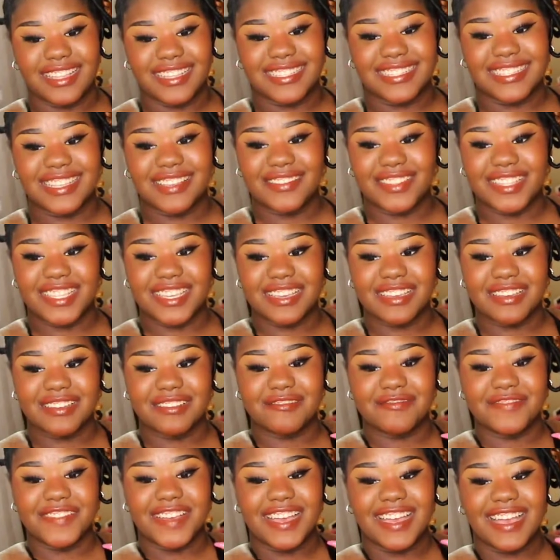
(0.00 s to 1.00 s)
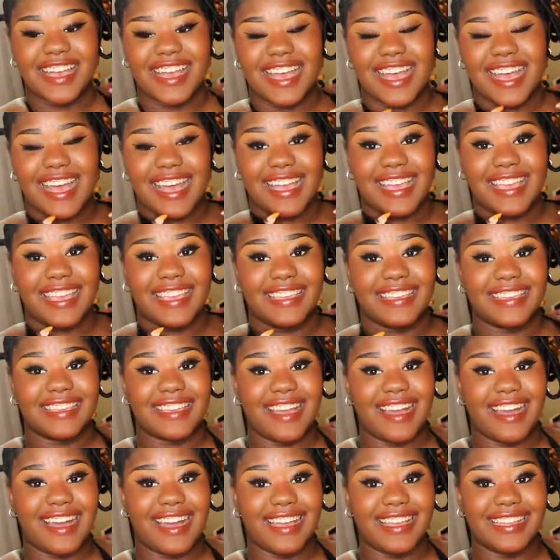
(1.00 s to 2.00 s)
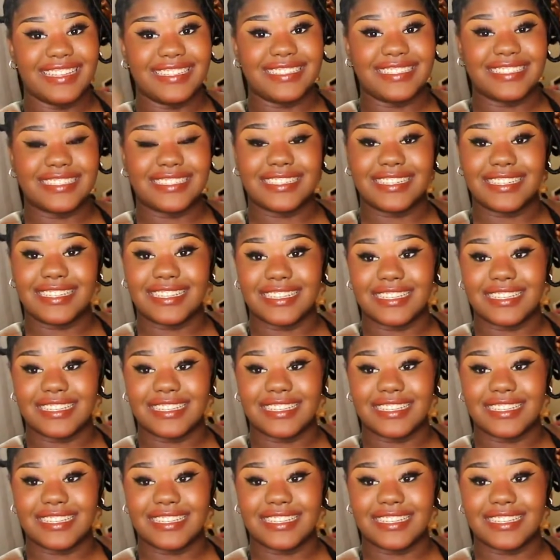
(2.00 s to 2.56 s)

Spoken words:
Some of them I got